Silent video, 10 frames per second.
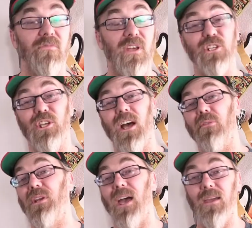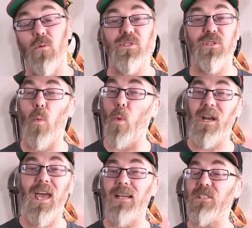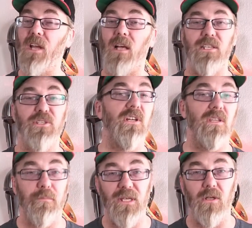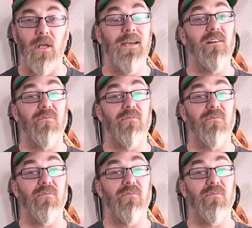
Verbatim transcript: Finishing out the night was the one act not listed on the bill,